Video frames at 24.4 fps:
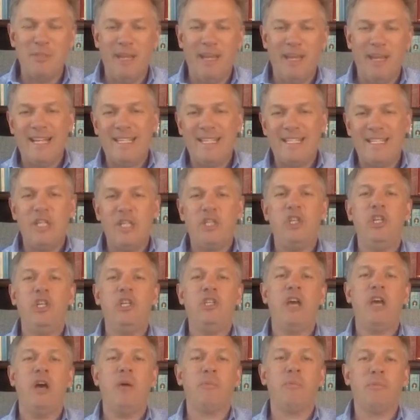And I say she's
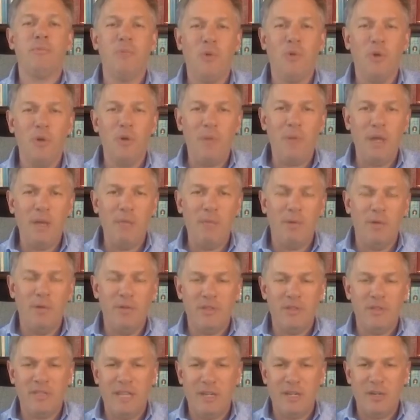helped more people in the
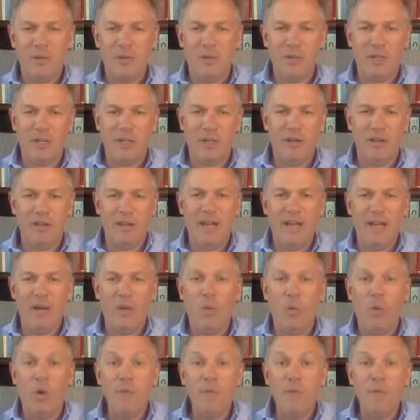state of North Carolina,
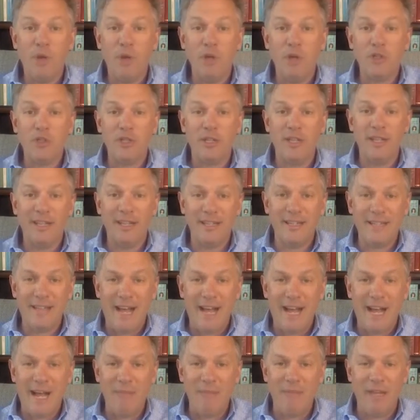one person at a
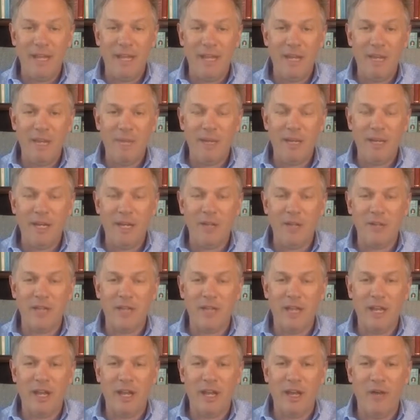time, than anybody else I
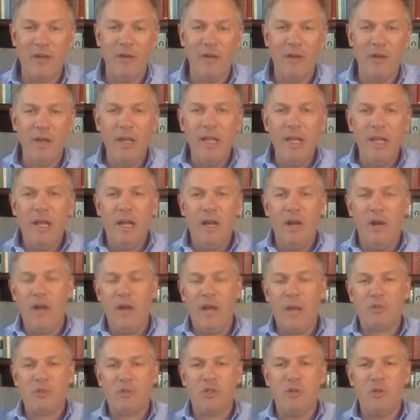know. Her
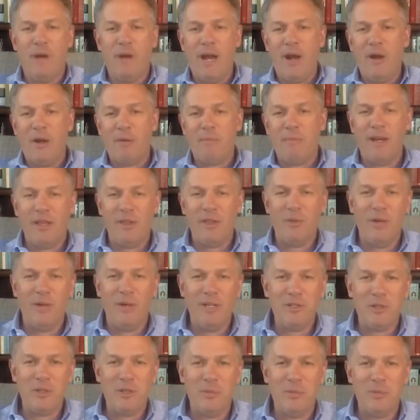name's Sue Myrick, by the way,
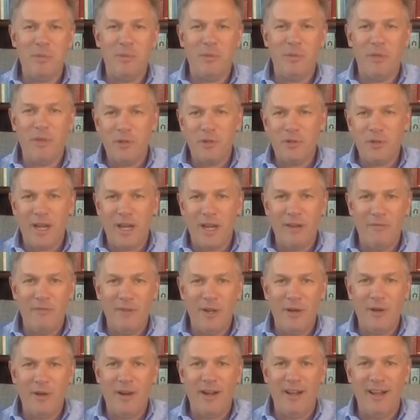so people that are trying to
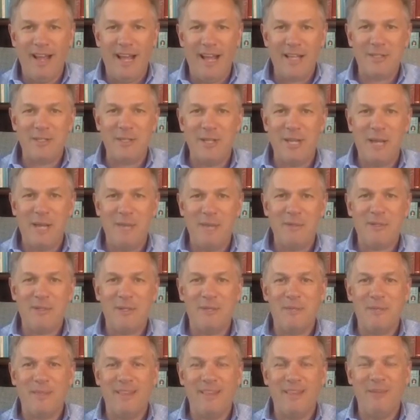figure out a last name or
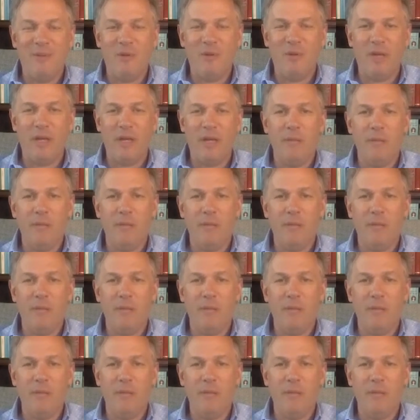something, they won't get it.